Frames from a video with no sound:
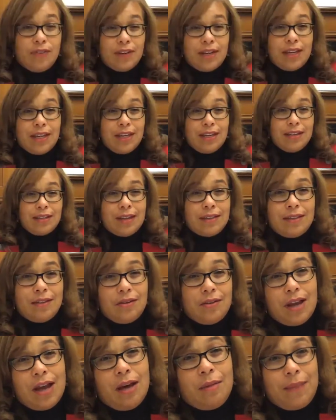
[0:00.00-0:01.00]
Forgetting that
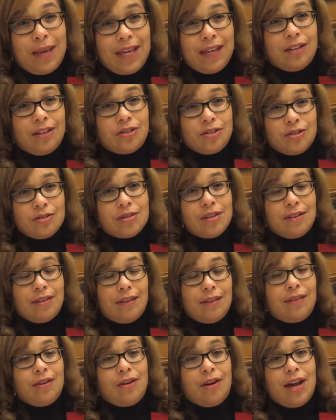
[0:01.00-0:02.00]
they're now managers,
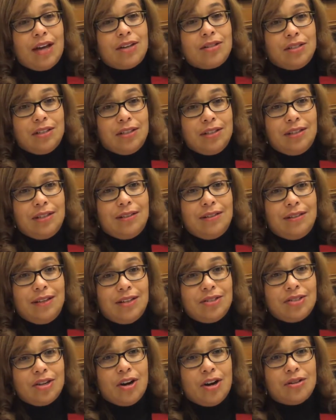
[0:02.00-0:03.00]
that they're actually
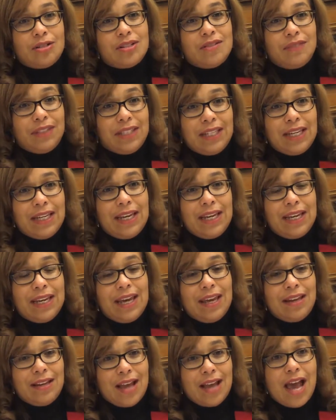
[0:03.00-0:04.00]
in charge of
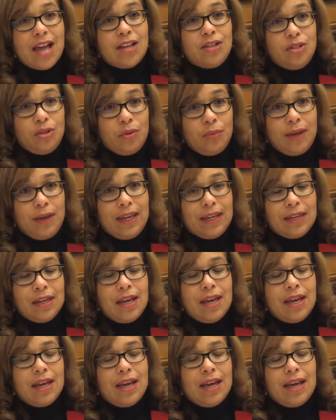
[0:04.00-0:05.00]
leading and not doing.
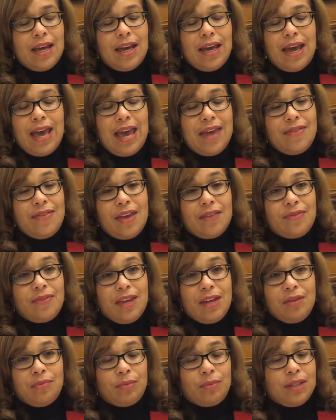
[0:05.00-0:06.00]
And that
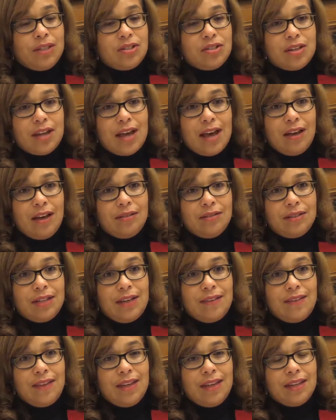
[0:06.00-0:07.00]
they reach down
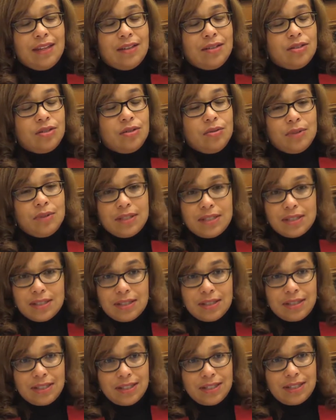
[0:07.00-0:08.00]
and they get too into
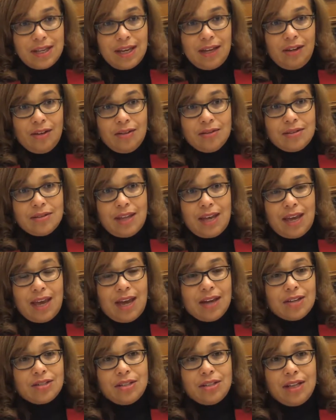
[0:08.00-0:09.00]
the details. They
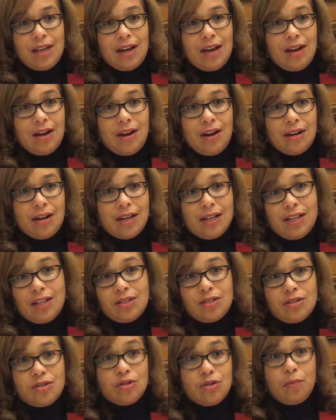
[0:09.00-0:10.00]
actually are kind
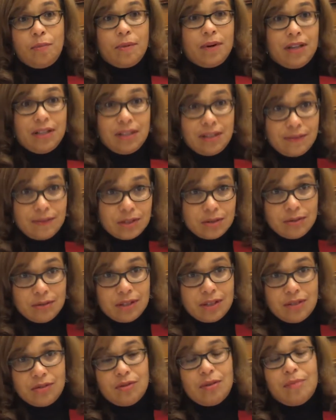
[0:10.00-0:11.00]
of super individual
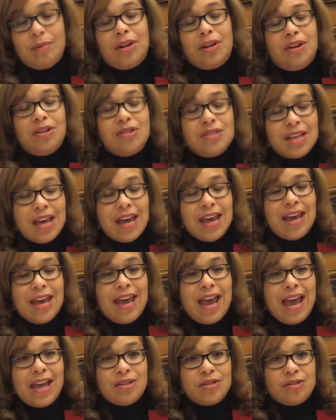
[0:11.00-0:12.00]
contributors.
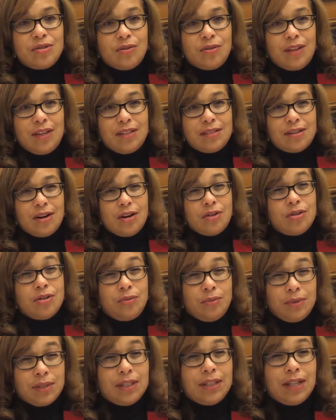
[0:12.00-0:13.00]
And so they start
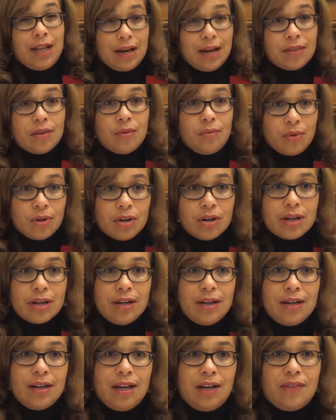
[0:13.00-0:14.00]
doing a lot of the work
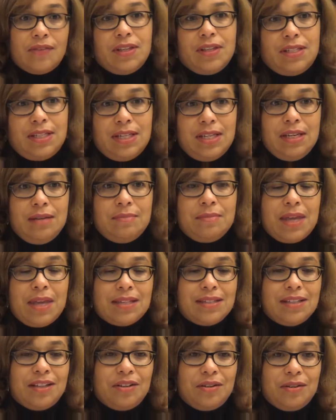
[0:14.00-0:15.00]
of the team
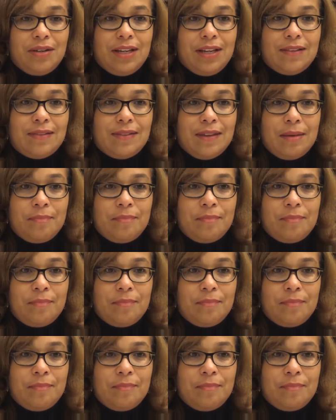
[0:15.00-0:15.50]
that's underneath